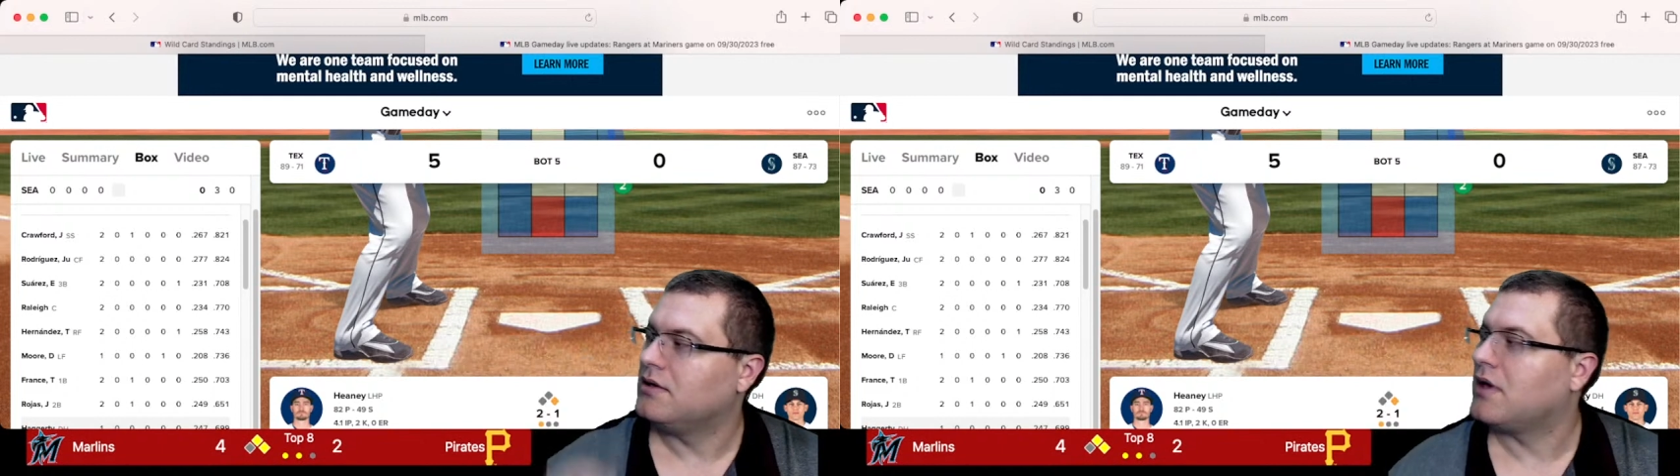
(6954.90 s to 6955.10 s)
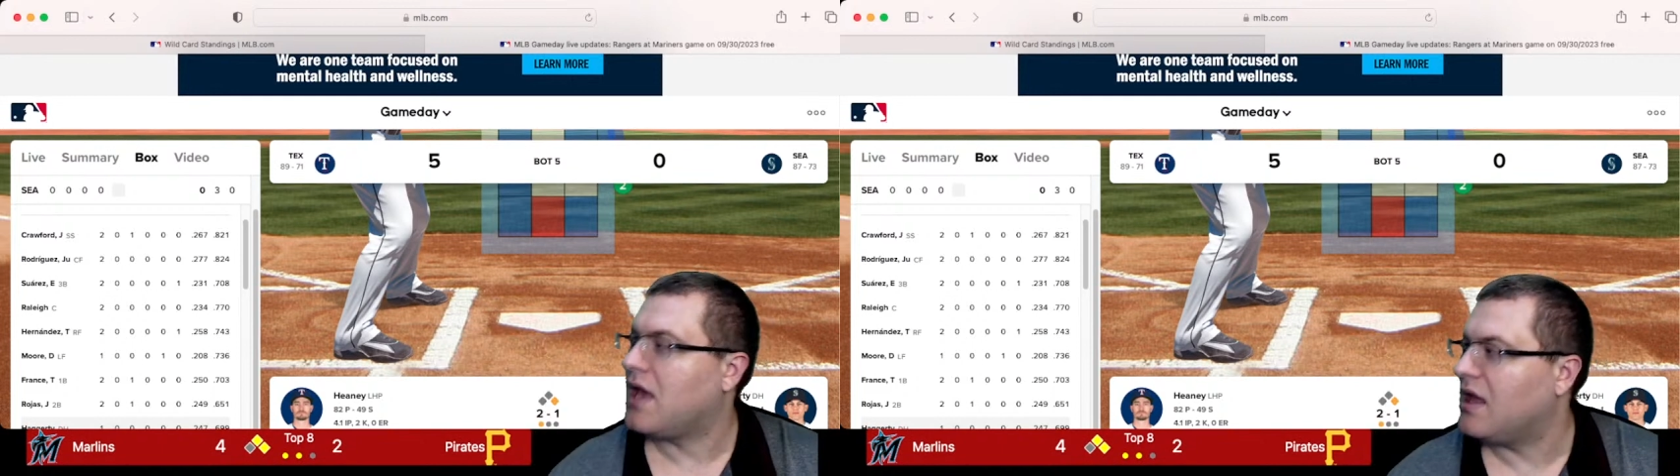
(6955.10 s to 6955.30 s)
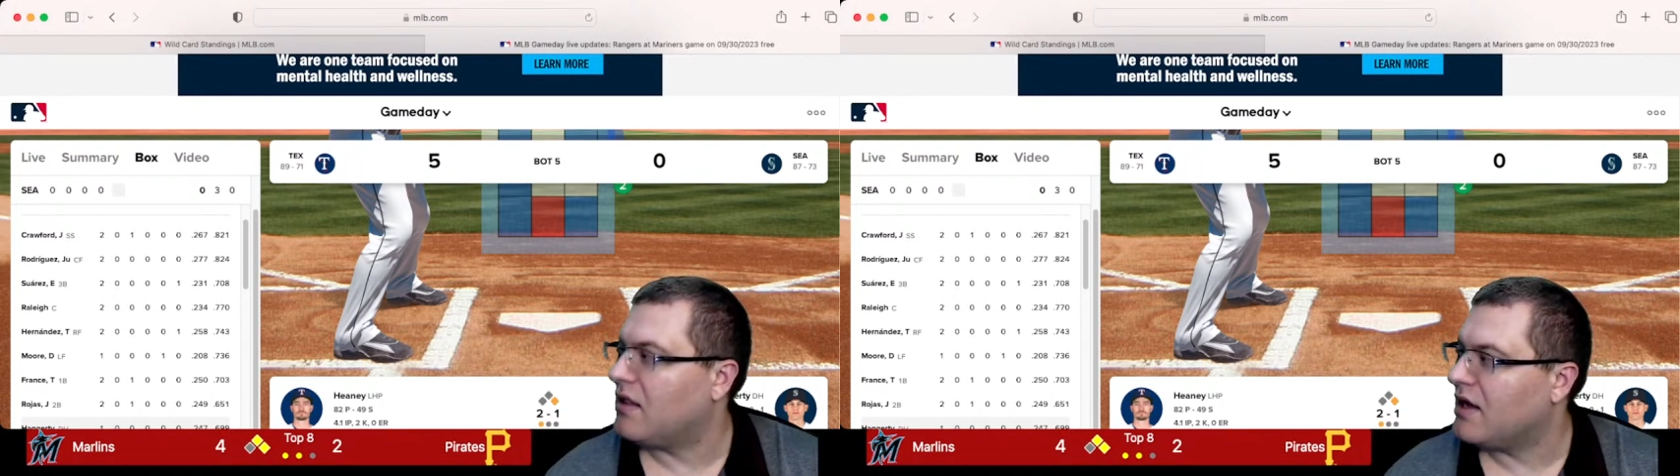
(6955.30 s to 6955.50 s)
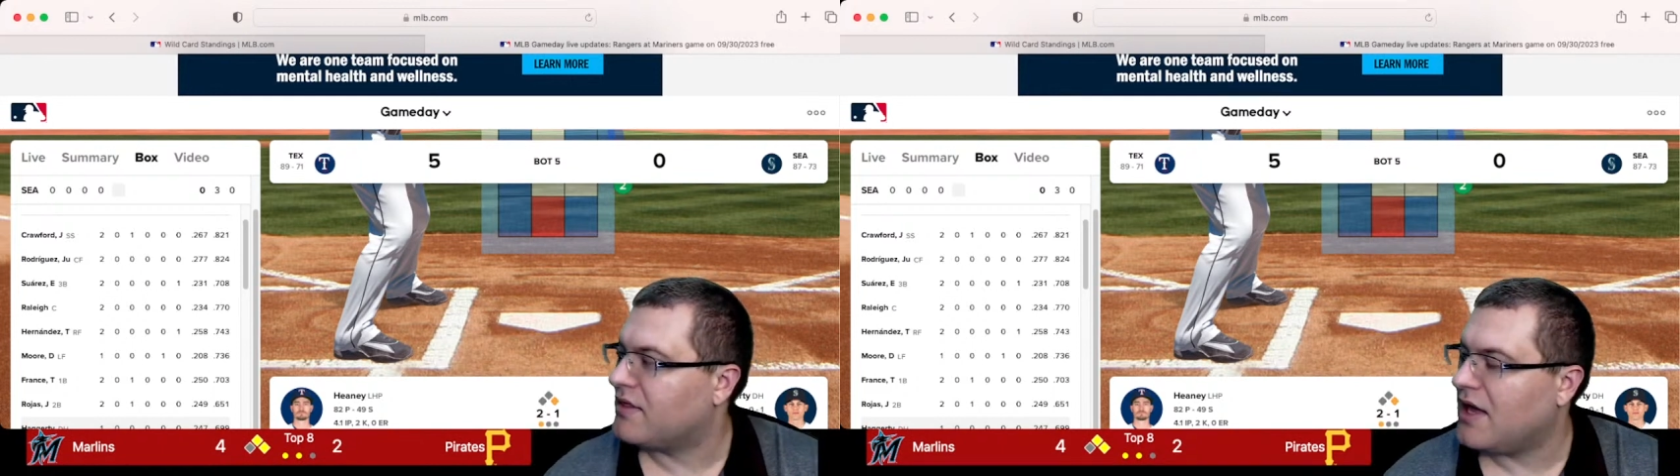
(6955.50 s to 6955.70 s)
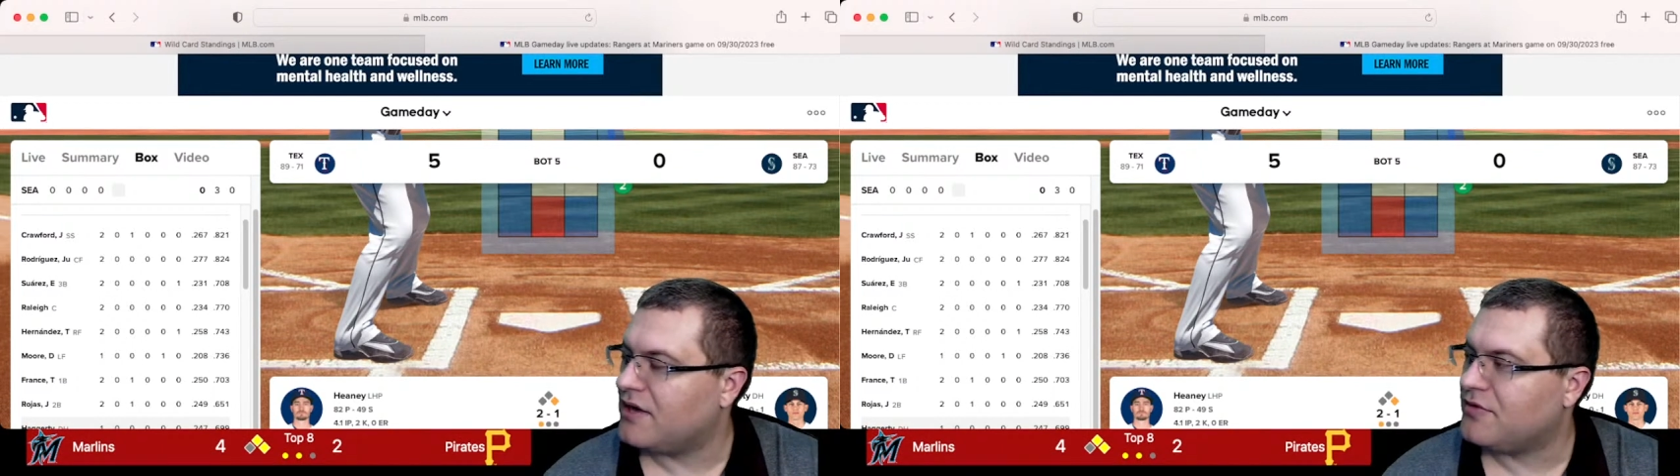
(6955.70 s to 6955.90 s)
Can't like
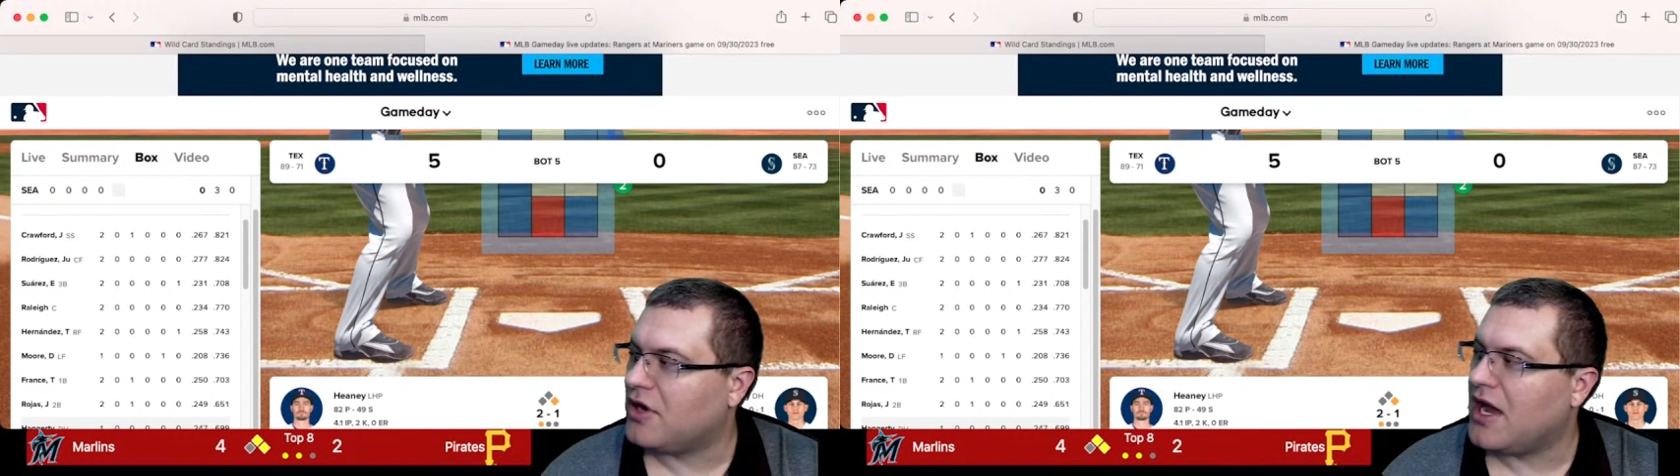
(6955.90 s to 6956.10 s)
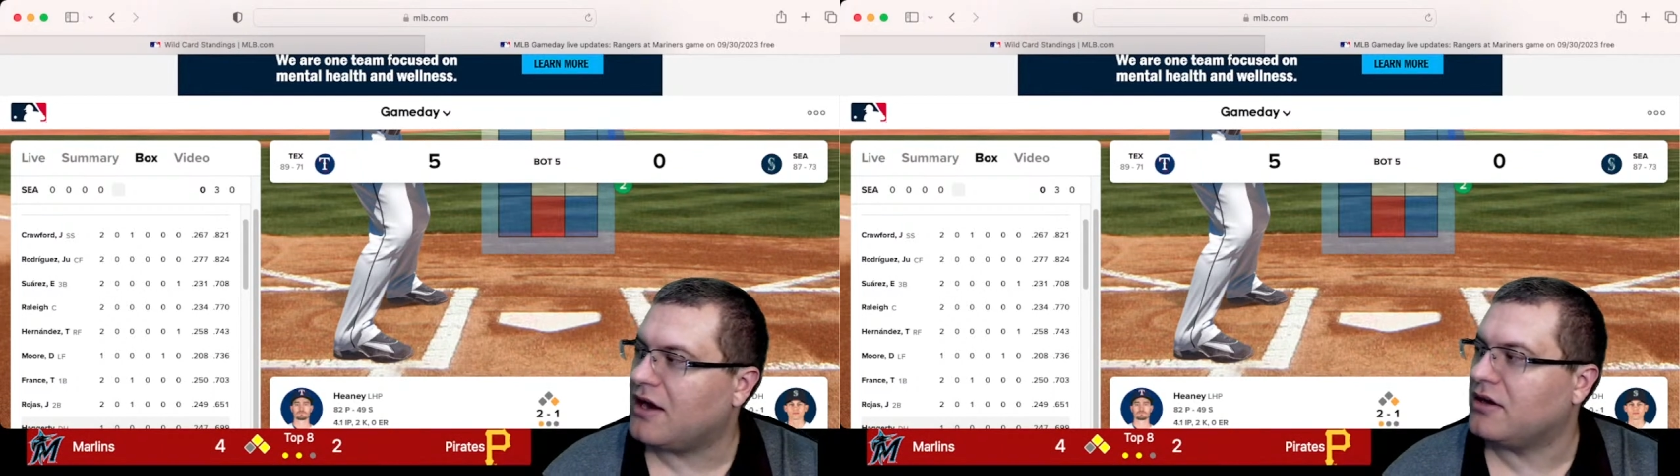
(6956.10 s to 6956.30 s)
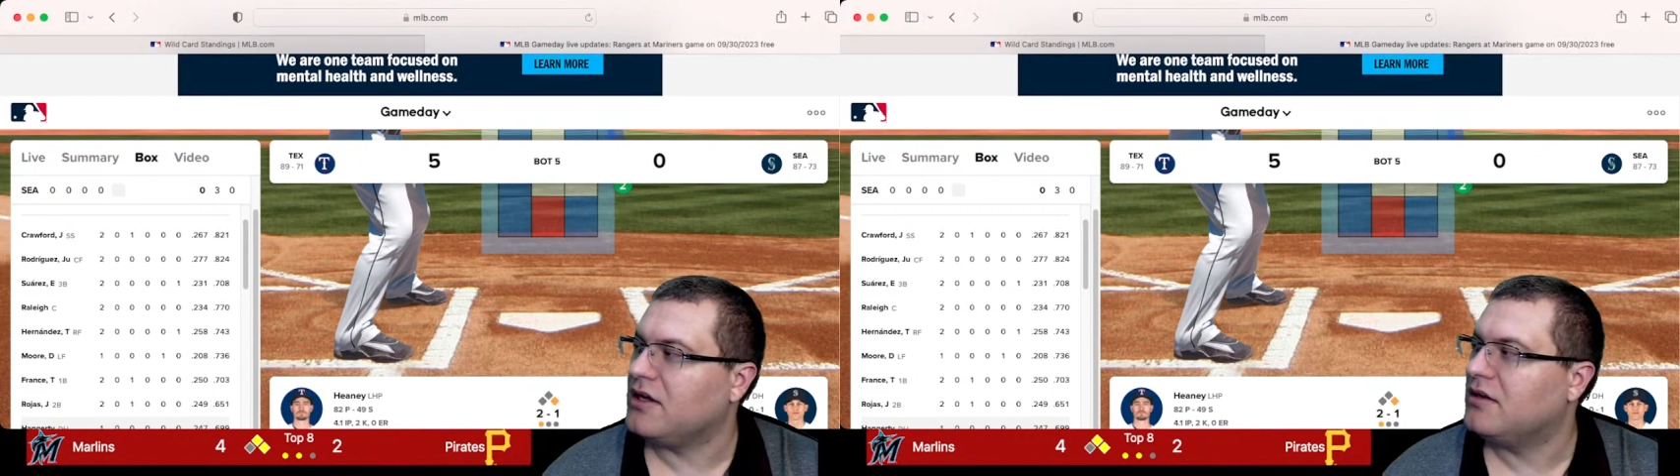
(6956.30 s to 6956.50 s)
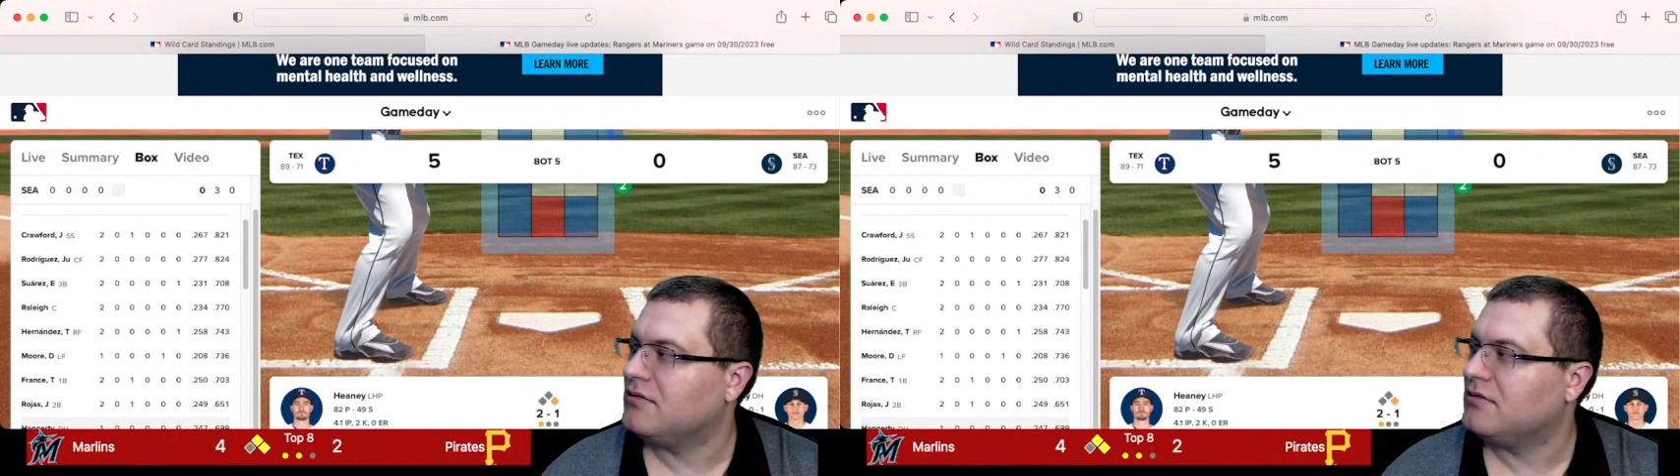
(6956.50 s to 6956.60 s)
that if you're Haggerty.